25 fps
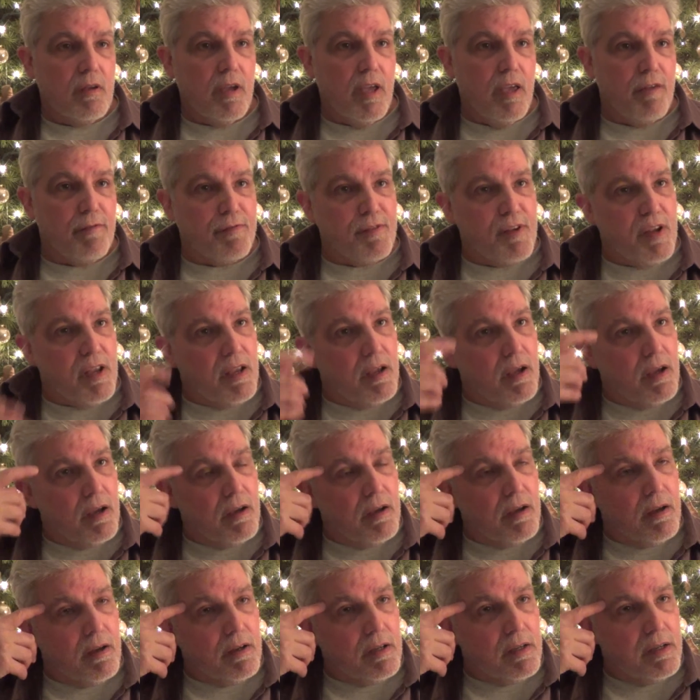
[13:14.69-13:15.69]
if
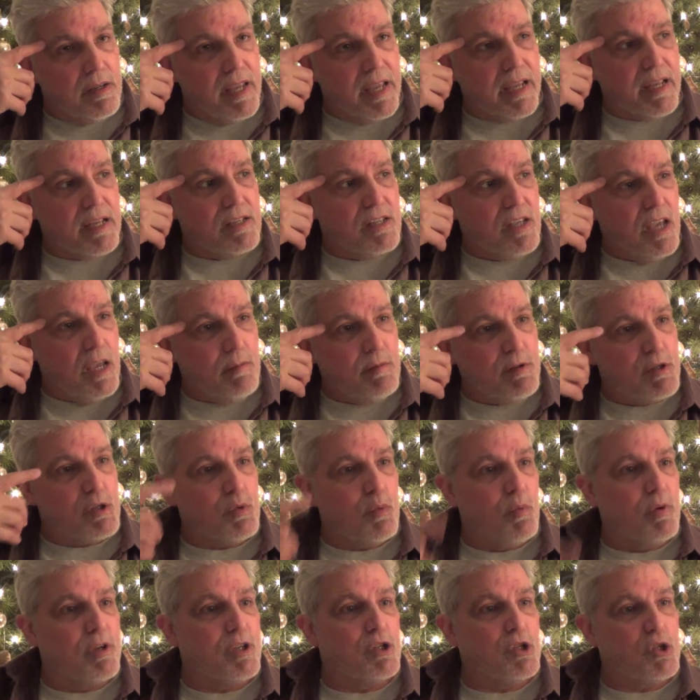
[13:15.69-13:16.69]

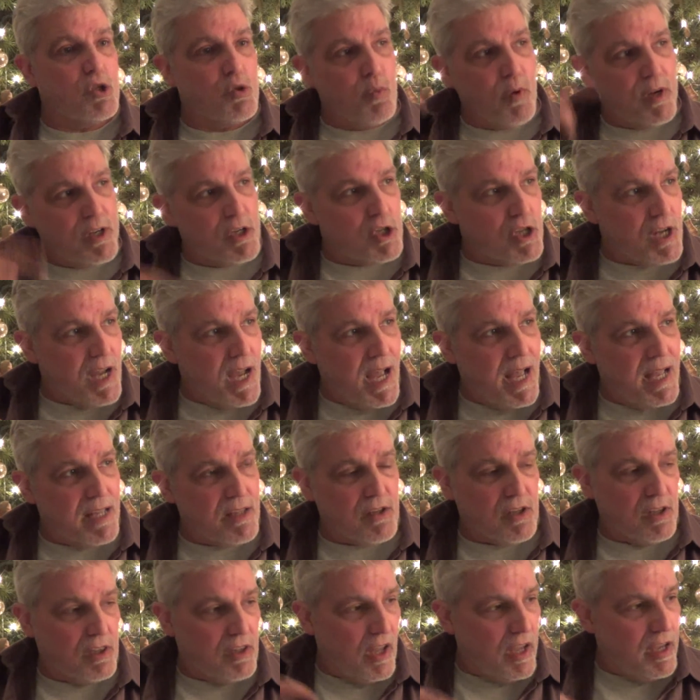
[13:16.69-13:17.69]
Nicodemus would have switched
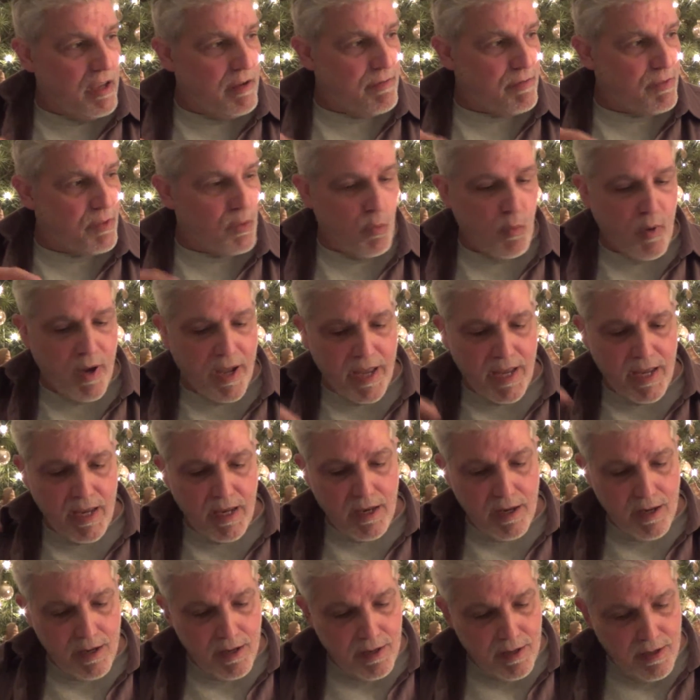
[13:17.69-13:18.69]
on to life the
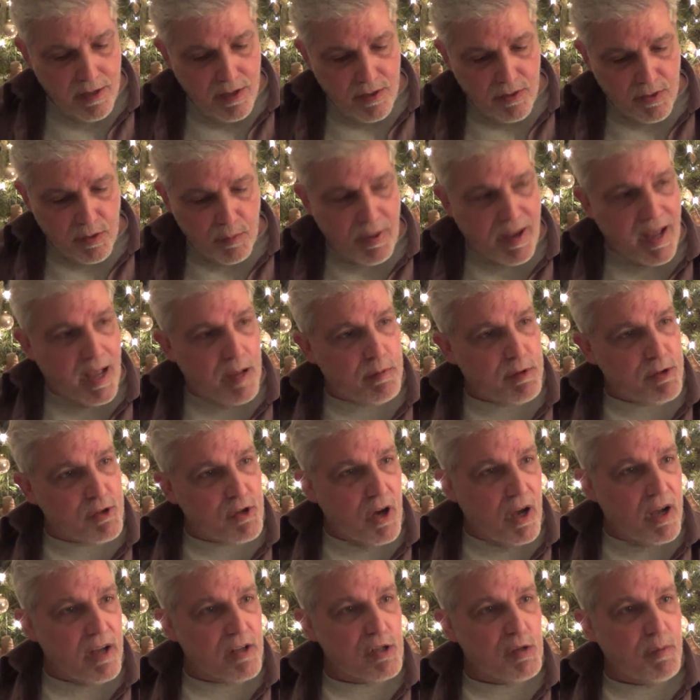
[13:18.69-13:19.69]
way the Bible
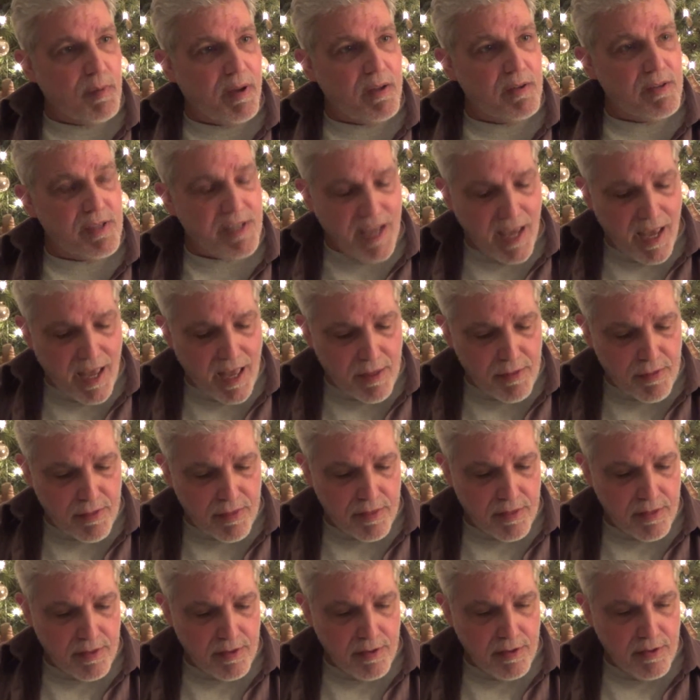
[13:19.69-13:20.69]
talks about
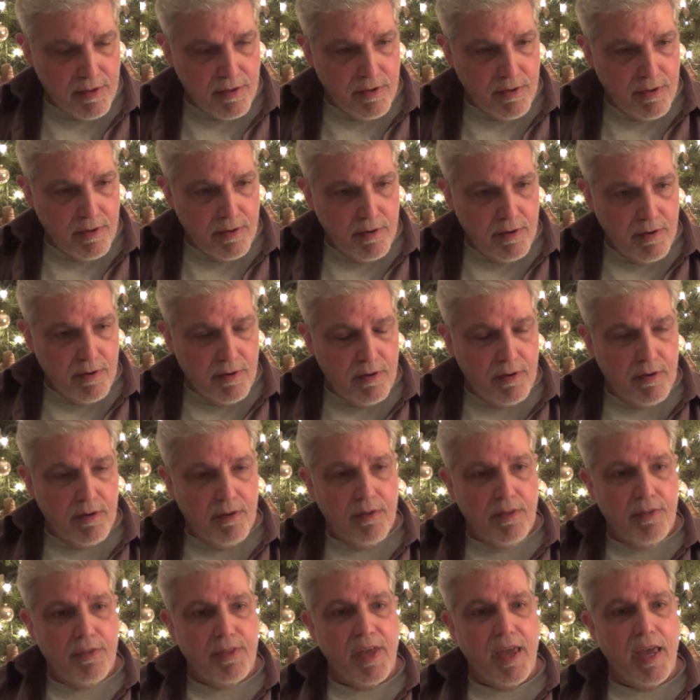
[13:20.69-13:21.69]
death,
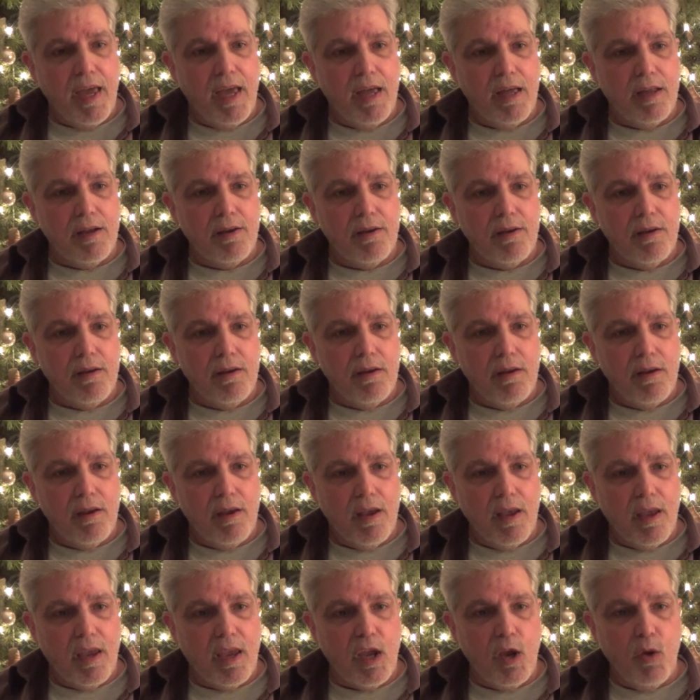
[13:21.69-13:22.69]
then
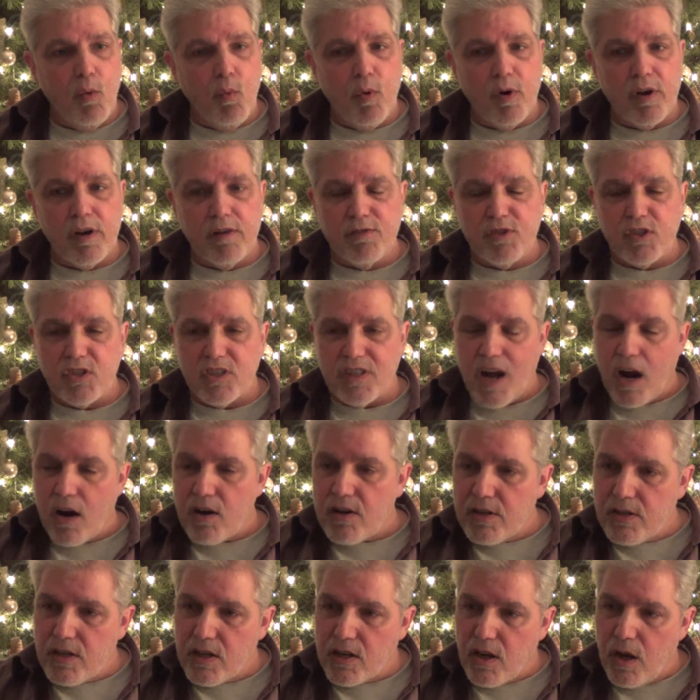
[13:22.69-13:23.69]
he would have
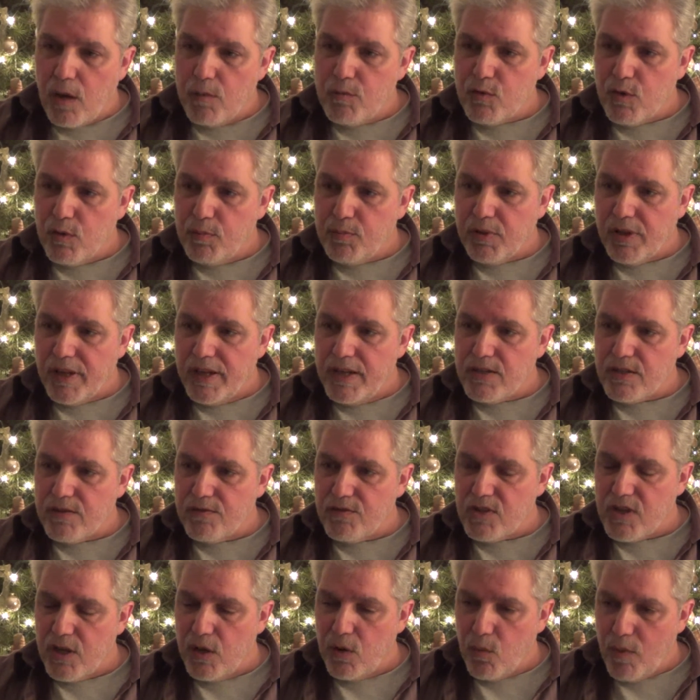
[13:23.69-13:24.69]
started to come to a place
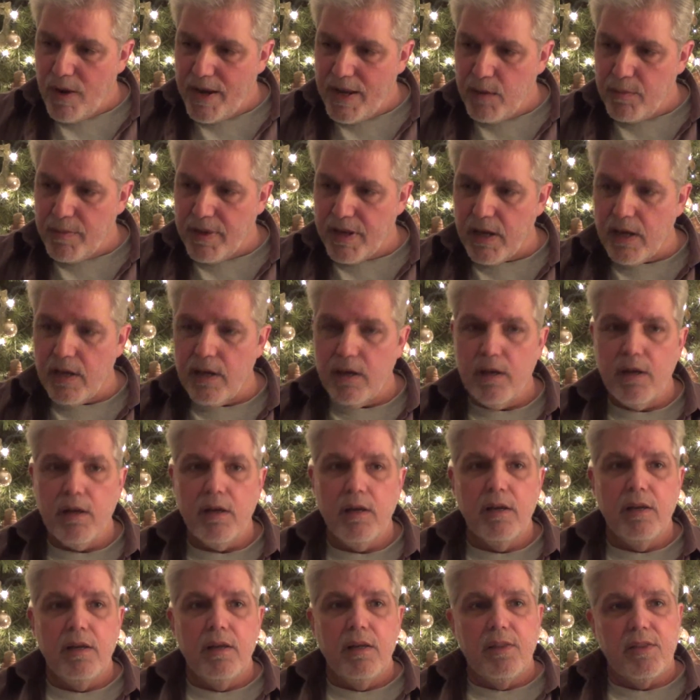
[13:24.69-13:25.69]
of saying, wait a minute,
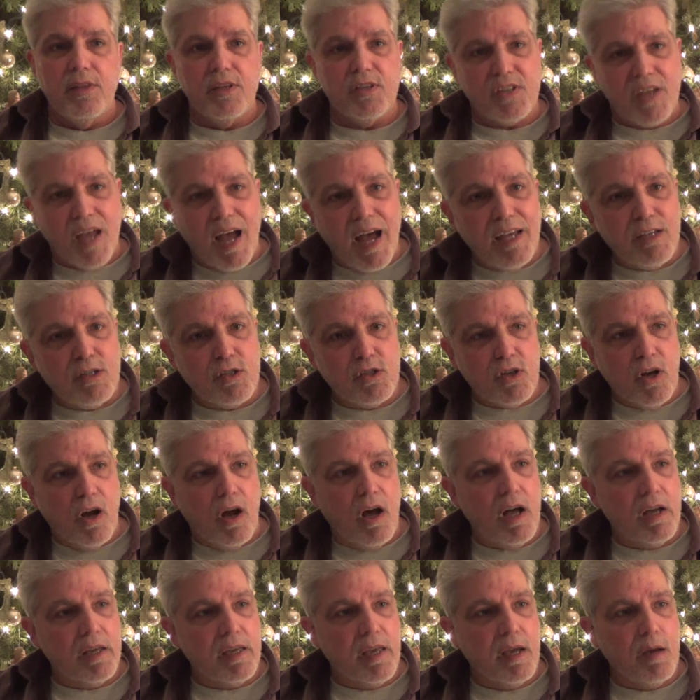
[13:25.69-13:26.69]
this guy's
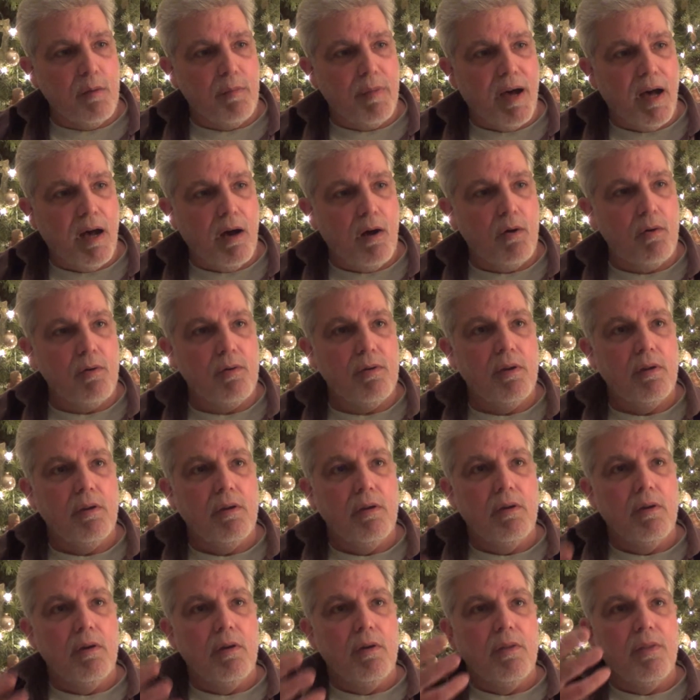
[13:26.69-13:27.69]
talking about
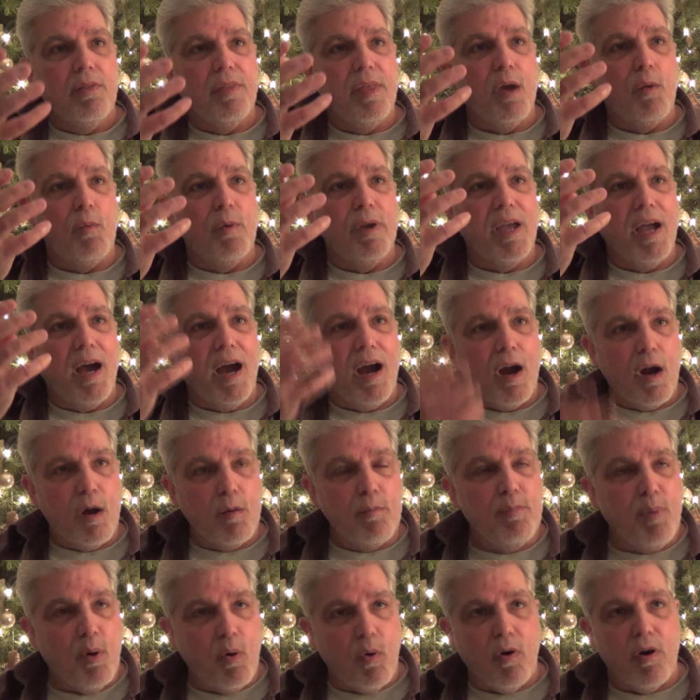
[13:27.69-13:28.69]
that we
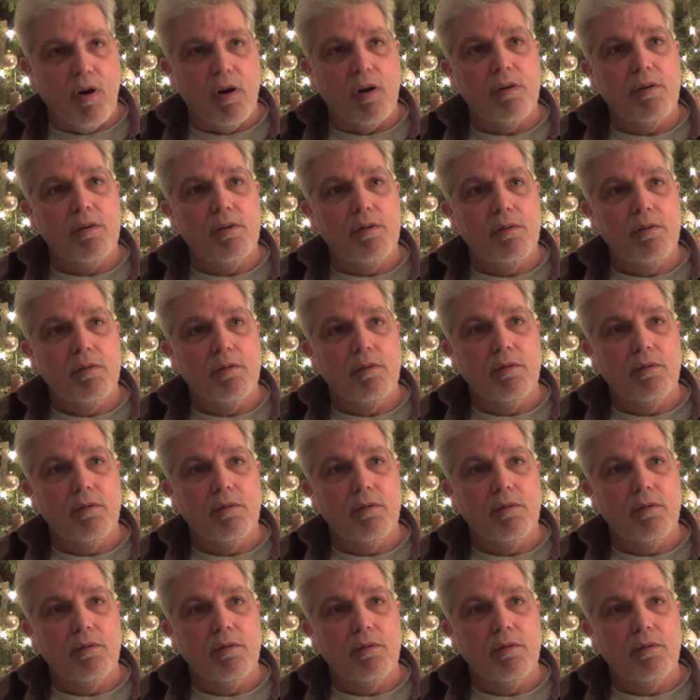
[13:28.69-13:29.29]
are born,